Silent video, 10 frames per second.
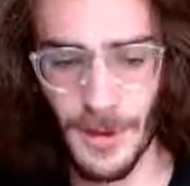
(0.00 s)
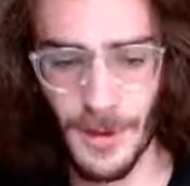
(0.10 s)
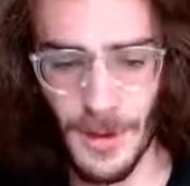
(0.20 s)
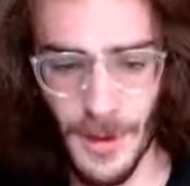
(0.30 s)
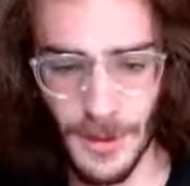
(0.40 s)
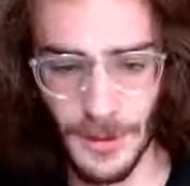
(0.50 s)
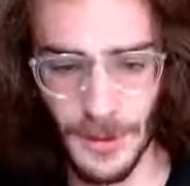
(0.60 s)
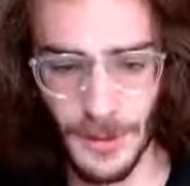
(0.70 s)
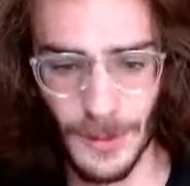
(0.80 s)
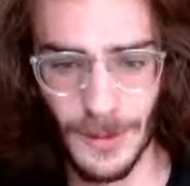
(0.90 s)
Yeah,
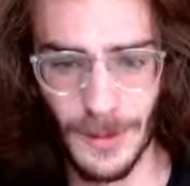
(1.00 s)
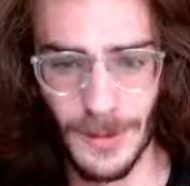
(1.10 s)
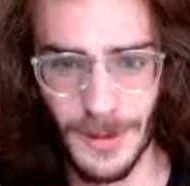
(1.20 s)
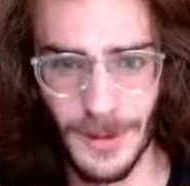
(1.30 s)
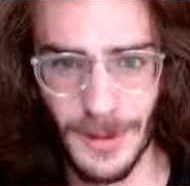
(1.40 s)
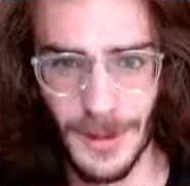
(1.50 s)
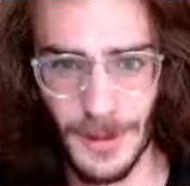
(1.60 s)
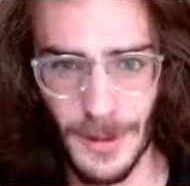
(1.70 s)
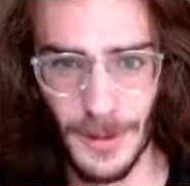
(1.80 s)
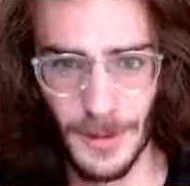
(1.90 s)
so that's
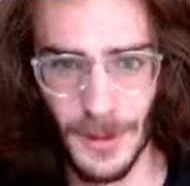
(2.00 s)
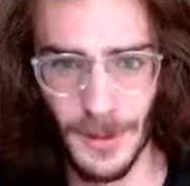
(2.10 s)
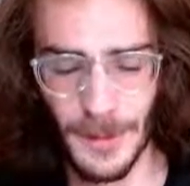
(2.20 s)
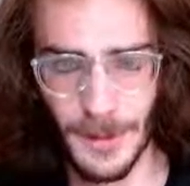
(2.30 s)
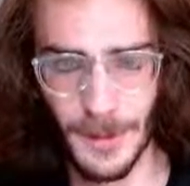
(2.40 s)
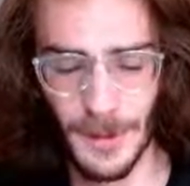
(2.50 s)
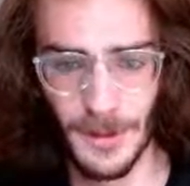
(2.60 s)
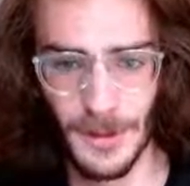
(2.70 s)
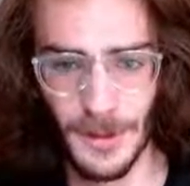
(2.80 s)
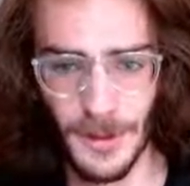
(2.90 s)
pretty much waiting on me to do my
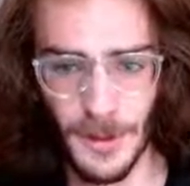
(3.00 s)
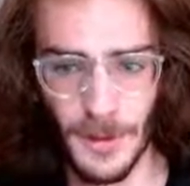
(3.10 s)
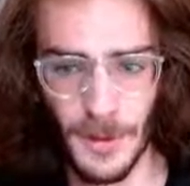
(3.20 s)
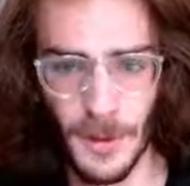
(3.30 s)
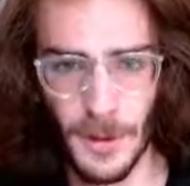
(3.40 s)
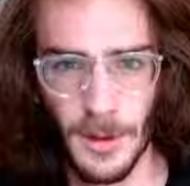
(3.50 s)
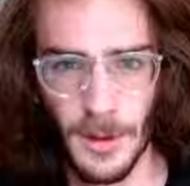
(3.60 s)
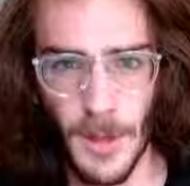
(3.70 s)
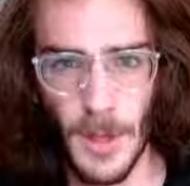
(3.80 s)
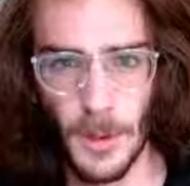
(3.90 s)
video.
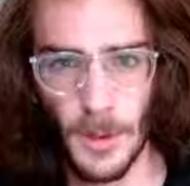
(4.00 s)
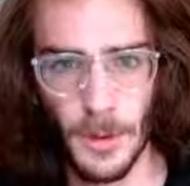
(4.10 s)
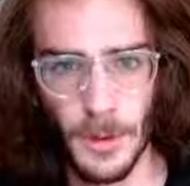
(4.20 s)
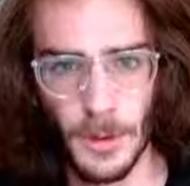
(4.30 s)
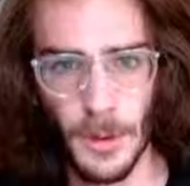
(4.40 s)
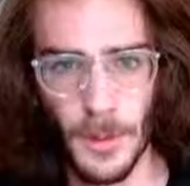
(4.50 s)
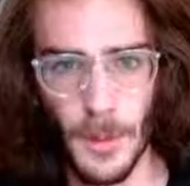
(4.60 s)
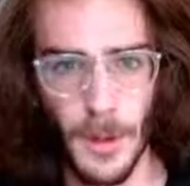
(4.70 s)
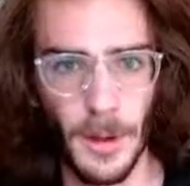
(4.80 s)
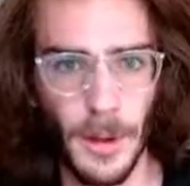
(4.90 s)
I made one earlier,
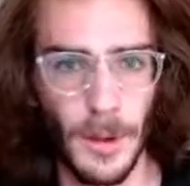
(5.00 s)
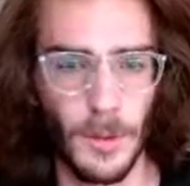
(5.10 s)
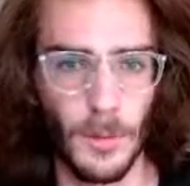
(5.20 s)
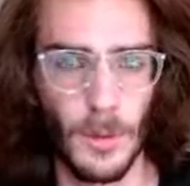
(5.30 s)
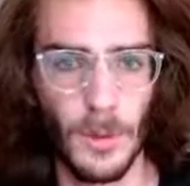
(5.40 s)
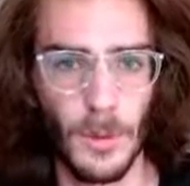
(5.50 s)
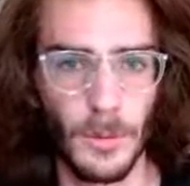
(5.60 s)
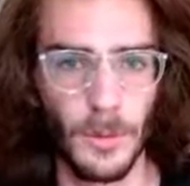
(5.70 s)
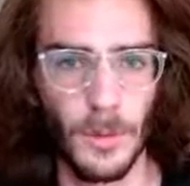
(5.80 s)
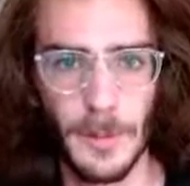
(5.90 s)
but I like wrote a whole
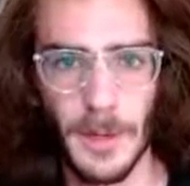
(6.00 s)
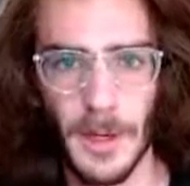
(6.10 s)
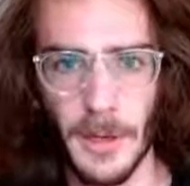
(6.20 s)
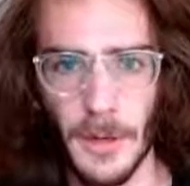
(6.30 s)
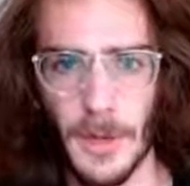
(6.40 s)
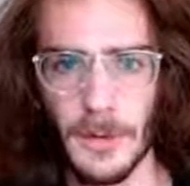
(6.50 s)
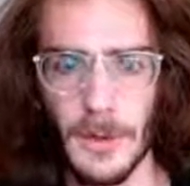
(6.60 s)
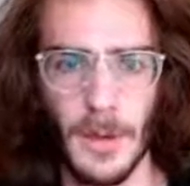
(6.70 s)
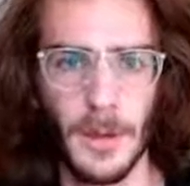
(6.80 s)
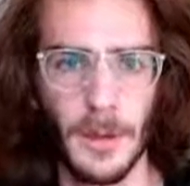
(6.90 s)
script out, and I was
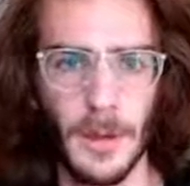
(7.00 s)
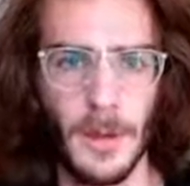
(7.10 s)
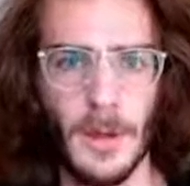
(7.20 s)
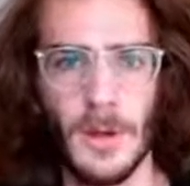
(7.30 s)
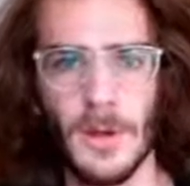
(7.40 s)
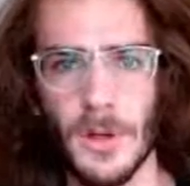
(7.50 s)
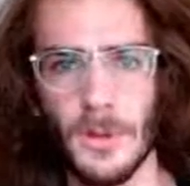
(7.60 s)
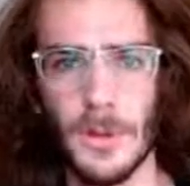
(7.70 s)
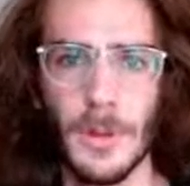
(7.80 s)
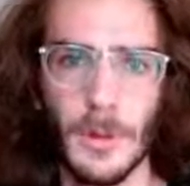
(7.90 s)
like trying to
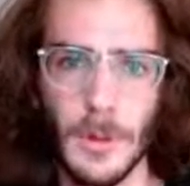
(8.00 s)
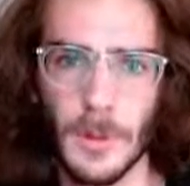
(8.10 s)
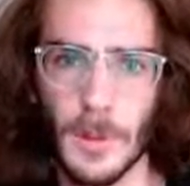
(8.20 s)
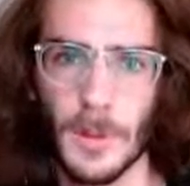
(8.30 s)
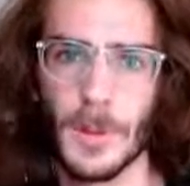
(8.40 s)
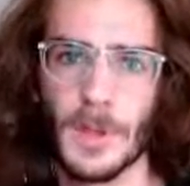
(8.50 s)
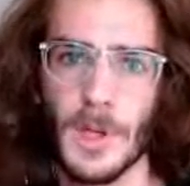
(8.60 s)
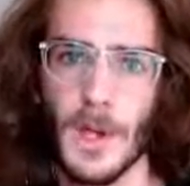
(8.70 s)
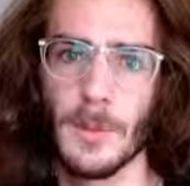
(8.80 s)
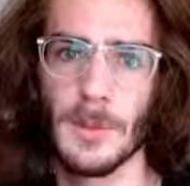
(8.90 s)
read through the script a bunch of
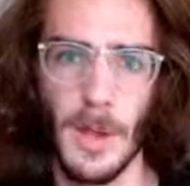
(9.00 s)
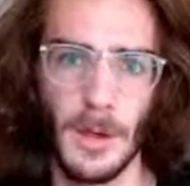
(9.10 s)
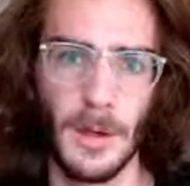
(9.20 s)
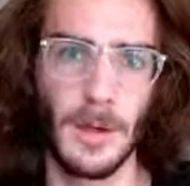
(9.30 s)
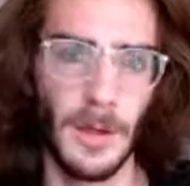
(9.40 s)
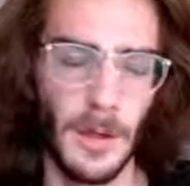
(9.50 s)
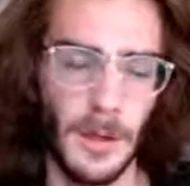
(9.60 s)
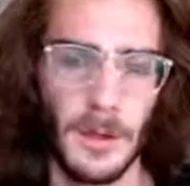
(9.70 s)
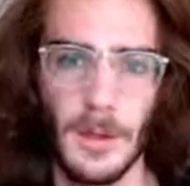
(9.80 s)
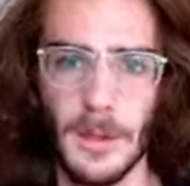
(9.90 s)
times and editing
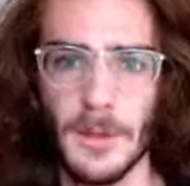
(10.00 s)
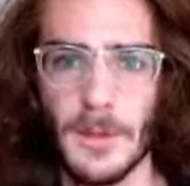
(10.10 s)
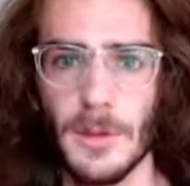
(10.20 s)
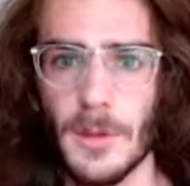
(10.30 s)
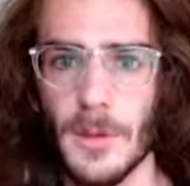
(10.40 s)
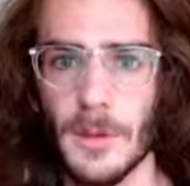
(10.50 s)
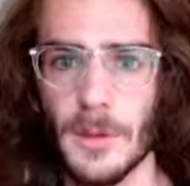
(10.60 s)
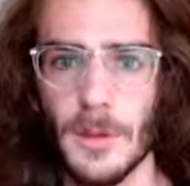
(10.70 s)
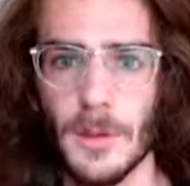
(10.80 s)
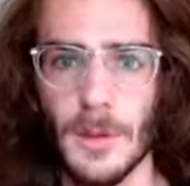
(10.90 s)
it to make it
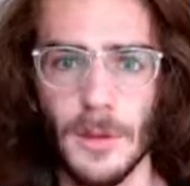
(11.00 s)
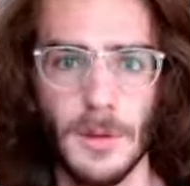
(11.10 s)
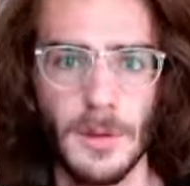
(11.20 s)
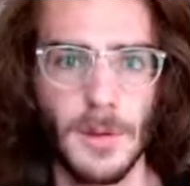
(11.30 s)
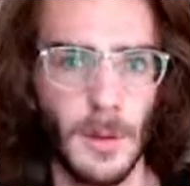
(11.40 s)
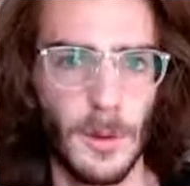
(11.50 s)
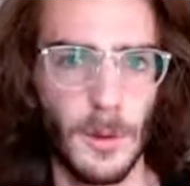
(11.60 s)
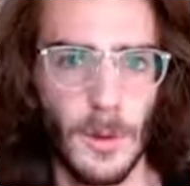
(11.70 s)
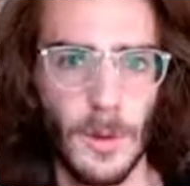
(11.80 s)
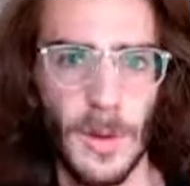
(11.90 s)
so it sounded
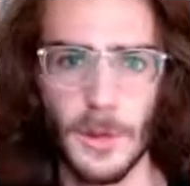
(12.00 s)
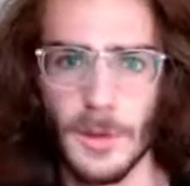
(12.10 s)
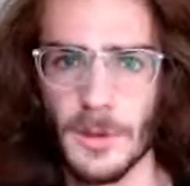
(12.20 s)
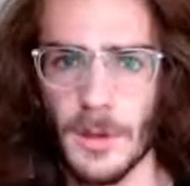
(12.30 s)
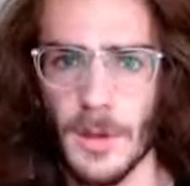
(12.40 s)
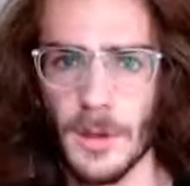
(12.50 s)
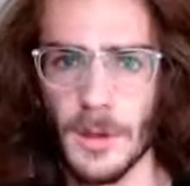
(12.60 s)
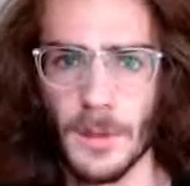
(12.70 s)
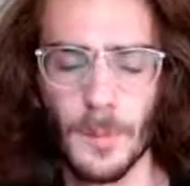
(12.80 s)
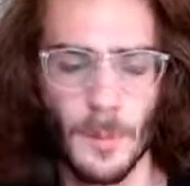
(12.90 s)
more like me just
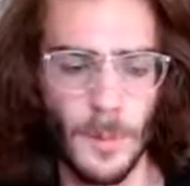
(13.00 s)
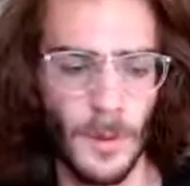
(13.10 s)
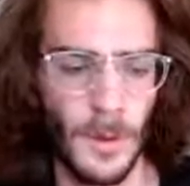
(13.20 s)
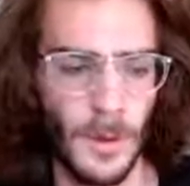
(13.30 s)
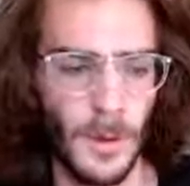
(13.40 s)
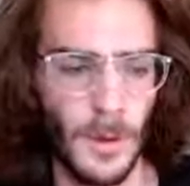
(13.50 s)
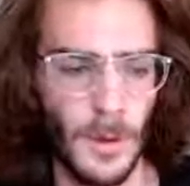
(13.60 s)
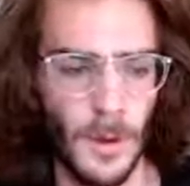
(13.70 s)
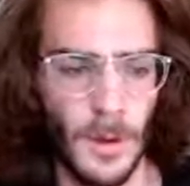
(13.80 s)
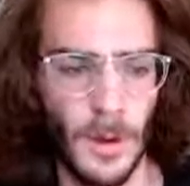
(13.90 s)
talking.
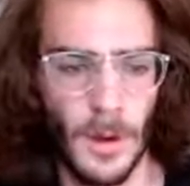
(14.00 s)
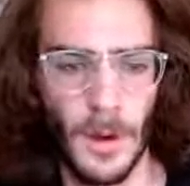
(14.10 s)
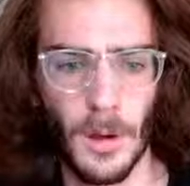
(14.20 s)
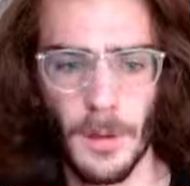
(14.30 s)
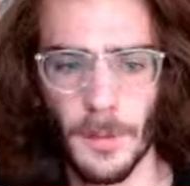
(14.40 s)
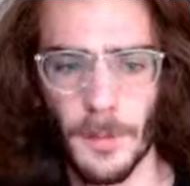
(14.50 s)
I